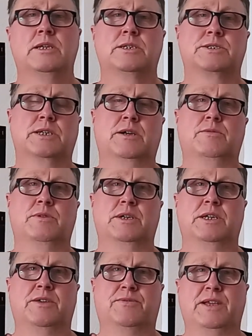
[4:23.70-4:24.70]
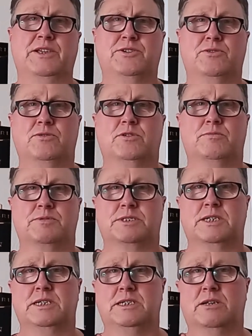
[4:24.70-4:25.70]
So if that's your cup of
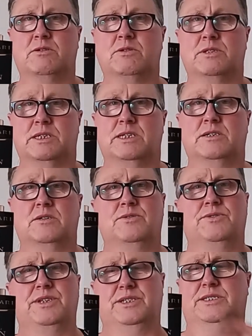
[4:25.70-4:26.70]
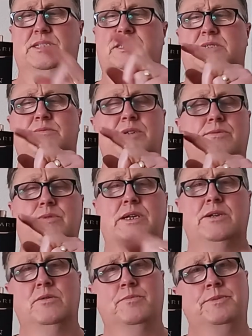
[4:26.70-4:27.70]
tea, you like things like this, this would be a
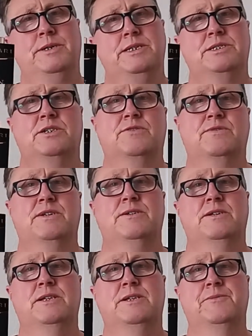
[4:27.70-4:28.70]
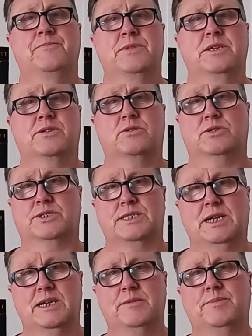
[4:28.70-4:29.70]
really good purchase for you. It's got
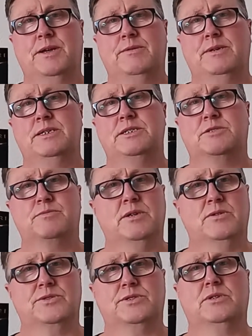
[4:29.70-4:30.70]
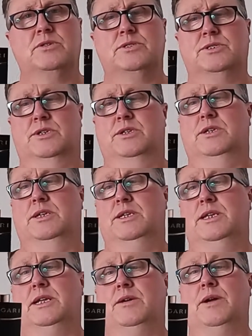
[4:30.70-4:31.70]
staying power, it smells nice,
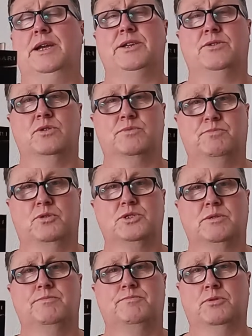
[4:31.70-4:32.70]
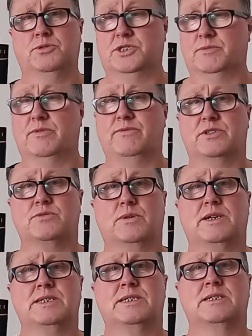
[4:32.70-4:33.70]
you know, and it does push and punch above its
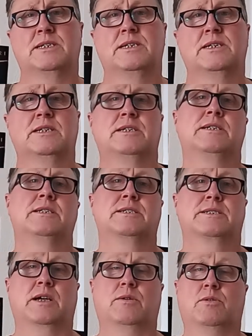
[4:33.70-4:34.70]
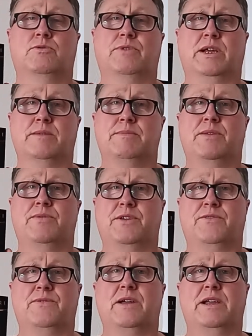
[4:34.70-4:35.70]
weight. So I would recommend
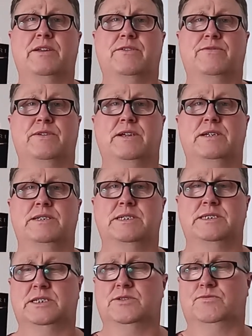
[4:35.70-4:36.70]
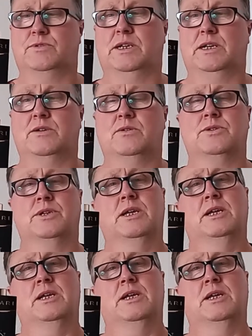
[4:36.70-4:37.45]
this fragrance for you. It is really good.